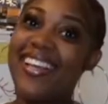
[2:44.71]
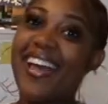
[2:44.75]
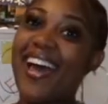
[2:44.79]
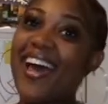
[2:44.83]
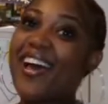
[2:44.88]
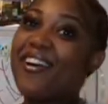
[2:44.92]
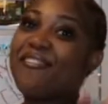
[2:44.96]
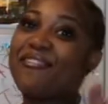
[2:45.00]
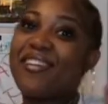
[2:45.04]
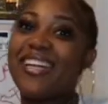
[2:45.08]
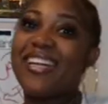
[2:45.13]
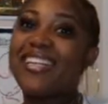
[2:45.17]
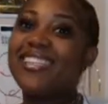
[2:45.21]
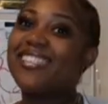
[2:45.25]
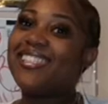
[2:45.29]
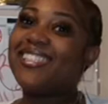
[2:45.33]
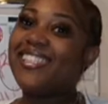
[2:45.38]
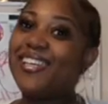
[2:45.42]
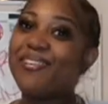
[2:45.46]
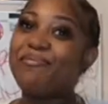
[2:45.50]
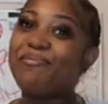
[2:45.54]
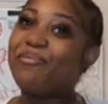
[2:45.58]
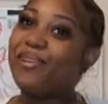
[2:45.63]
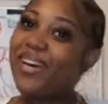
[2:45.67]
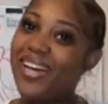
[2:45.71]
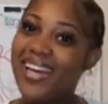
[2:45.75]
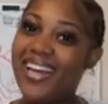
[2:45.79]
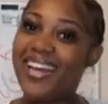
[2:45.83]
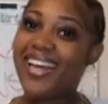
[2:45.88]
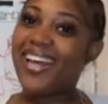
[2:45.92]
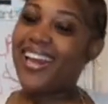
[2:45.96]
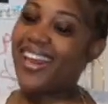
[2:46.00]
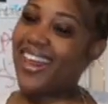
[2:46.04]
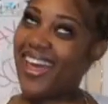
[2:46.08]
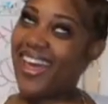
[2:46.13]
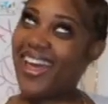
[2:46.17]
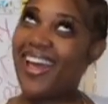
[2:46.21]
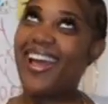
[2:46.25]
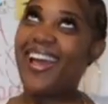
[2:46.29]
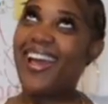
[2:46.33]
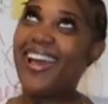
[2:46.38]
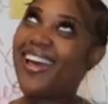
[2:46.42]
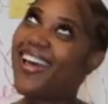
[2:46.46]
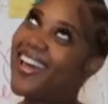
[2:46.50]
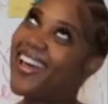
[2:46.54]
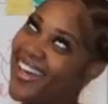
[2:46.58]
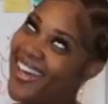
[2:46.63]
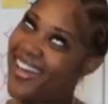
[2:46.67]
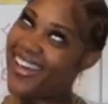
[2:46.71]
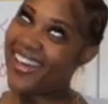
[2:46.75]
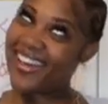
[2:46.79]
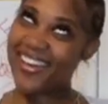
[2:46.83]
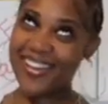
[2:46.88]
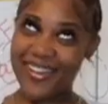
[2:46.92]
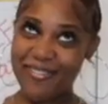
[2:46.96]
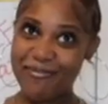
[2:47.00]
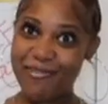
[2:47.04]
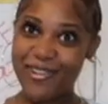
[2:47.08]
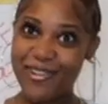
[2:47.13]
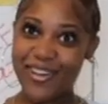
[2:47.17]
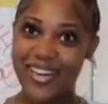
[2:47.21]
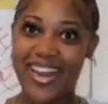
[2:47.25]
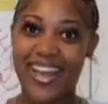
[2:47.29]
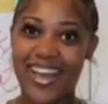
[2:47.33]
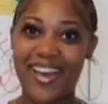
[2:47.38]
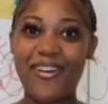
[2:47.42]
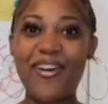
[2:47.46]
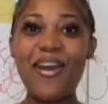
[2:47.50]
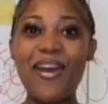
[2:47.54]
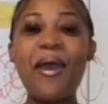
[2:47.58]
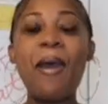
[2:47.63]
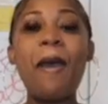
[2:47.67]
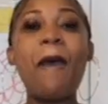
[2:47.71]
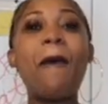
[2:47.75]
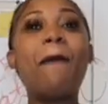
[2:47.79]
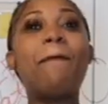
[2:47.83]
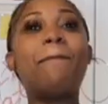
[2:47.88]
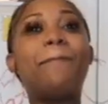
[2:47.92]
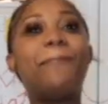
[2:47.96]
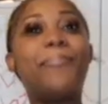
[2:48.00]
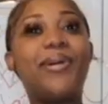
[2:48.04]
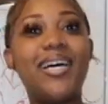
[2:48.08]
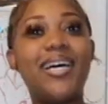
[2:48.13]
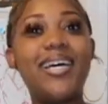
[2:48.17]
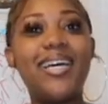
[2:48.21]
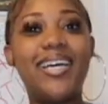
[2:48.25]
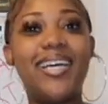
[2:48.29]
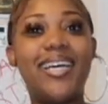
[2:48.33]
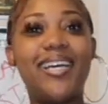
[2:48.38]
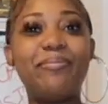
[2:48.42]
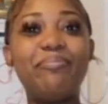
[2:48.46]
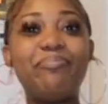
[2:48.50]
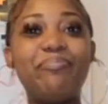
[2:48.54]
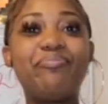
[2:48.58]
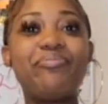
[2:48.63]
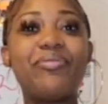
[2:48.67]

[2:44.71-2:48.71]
Y'all already see the butt. Like, come on now. But...